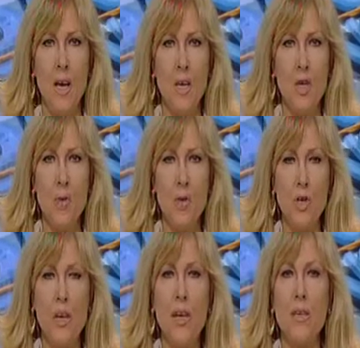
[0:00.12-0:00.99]

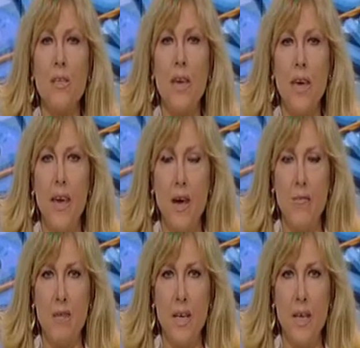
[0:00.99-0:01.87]
Jewish leaders in
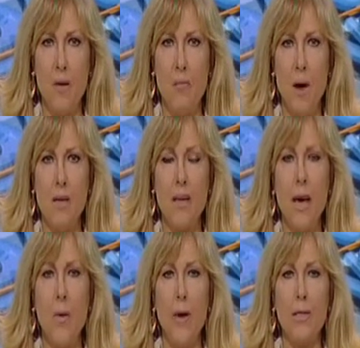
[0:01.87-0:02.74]
Kiev say that
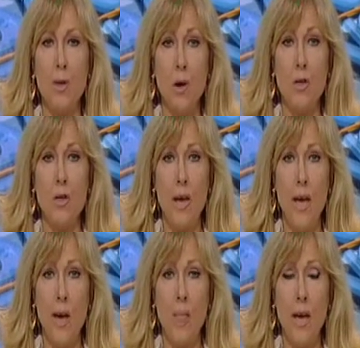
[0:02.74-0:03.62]
Moscow has launched a
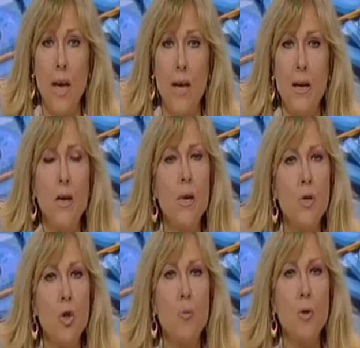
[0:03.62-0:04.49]
campaign
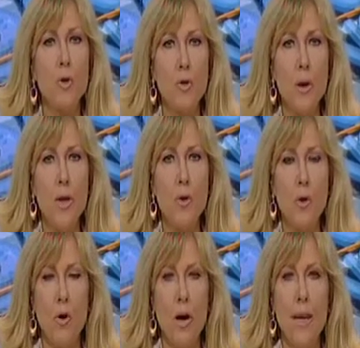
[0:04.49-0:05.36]
to portray
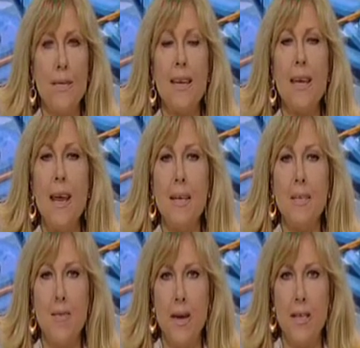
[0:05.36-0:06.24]
Ukraine as a
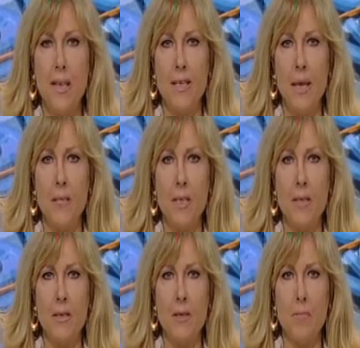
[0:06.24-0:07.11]
nest of
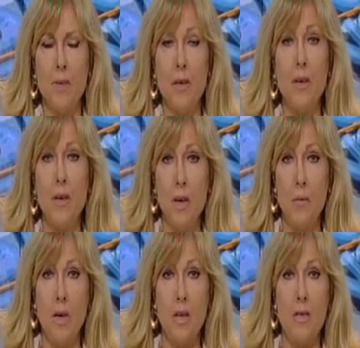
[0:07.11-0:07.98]
anti-Semitism.
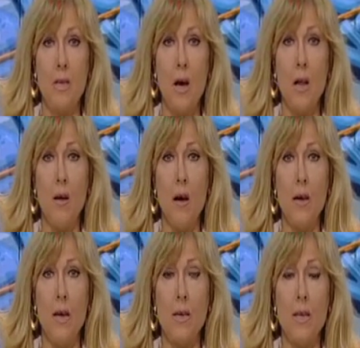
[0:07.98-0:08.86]
Eminent scholar on
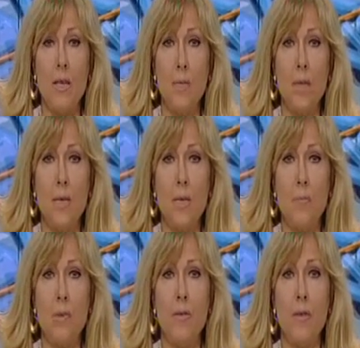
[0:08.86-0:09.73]

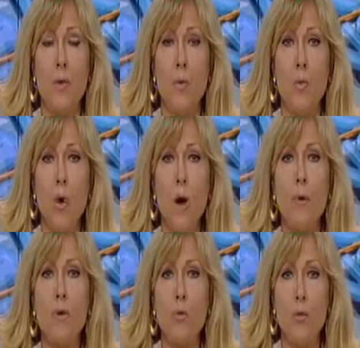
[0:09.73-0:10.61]
anti-Semitism, Professor
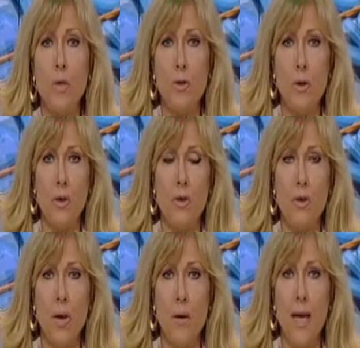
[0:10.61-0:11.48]
Robert Wristrich,
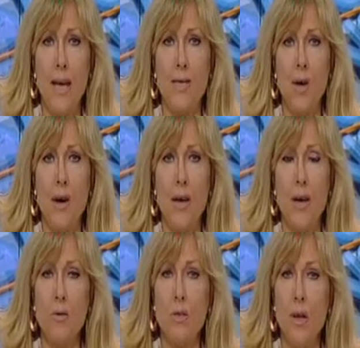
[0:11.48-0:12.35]
told IBA's Ari
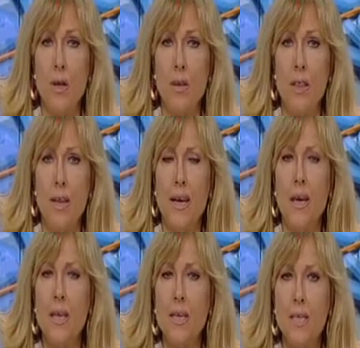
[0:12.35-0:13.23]
O'Sullivan that
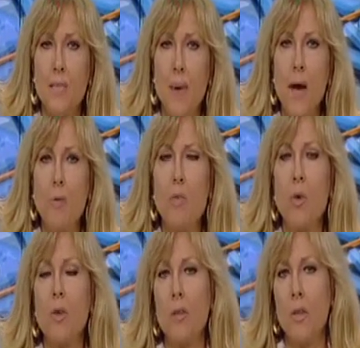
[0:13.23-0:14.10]
despite
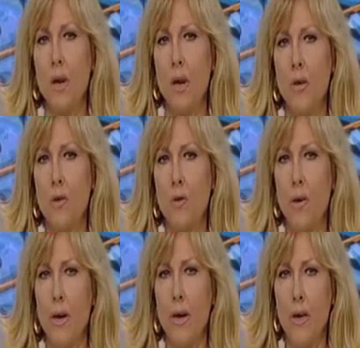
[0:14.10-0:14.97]
reports to the
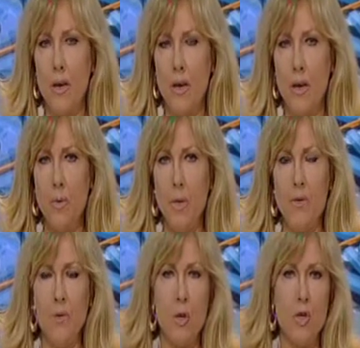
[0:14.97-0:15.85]
contrary, he
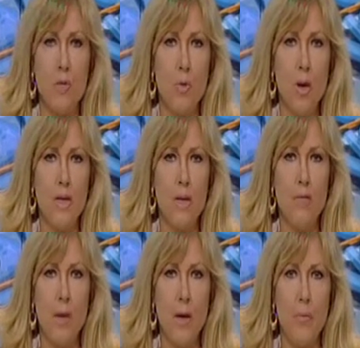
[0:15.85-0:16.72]
believes Russian President
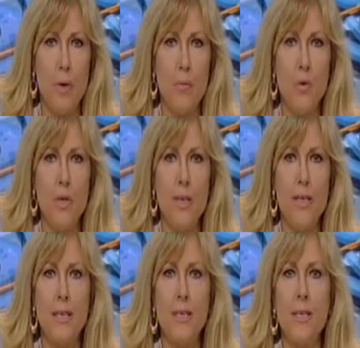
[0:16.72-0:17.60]
Vladimir Putin
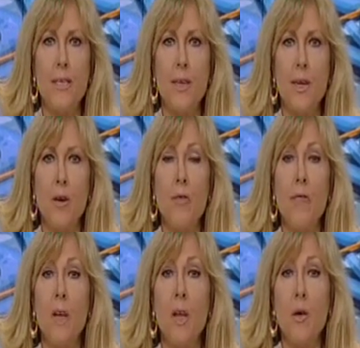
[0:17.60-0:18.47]
is a sincere
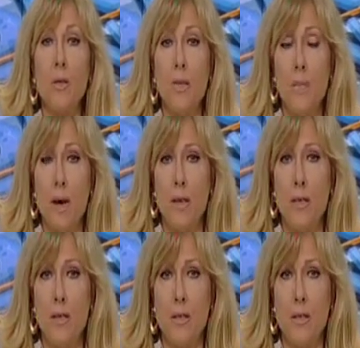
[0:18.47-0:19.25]
Philosemite.